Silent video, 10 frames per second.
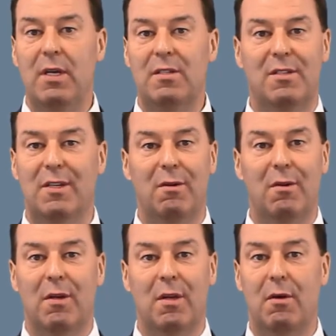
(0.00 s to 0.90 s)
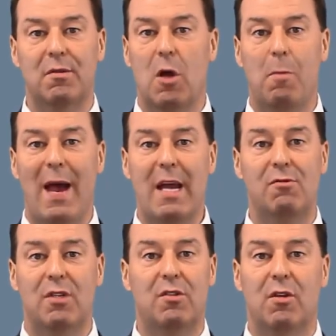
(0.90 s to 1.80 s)
PRINCE2 knows no
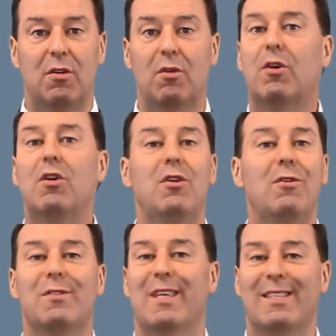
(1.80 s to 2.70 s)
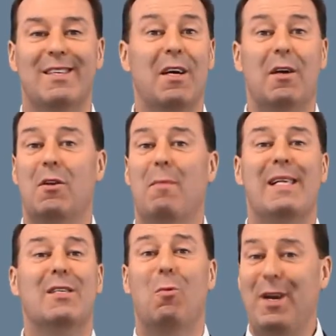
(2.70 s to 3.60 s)
boundaries. You can use it no
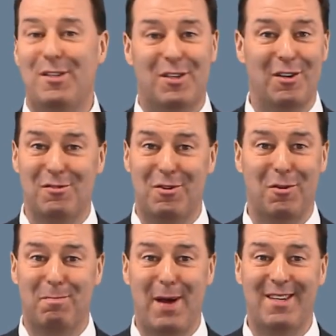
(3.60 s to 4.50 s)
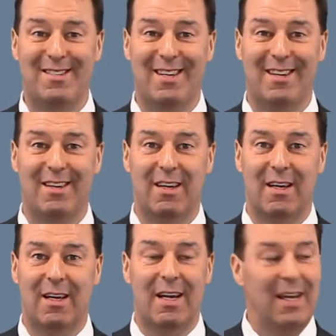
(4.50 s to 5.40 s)
matter which country you're based in.
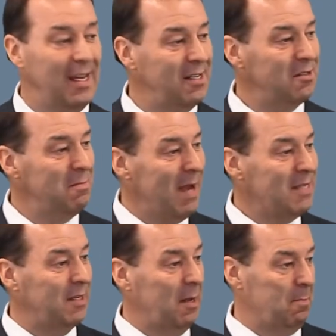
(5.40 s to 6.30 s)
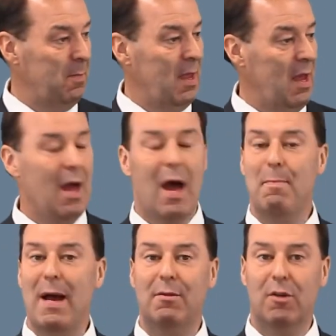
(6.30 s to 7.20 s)
It doesn't matter
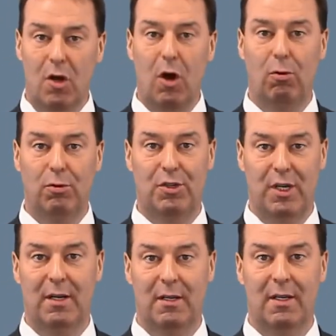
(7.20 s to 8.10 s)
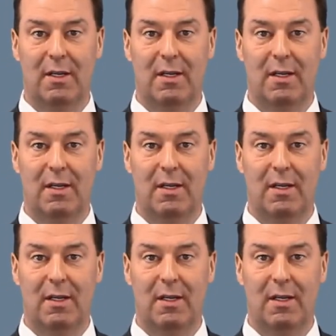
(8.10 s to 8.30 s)
about the culture.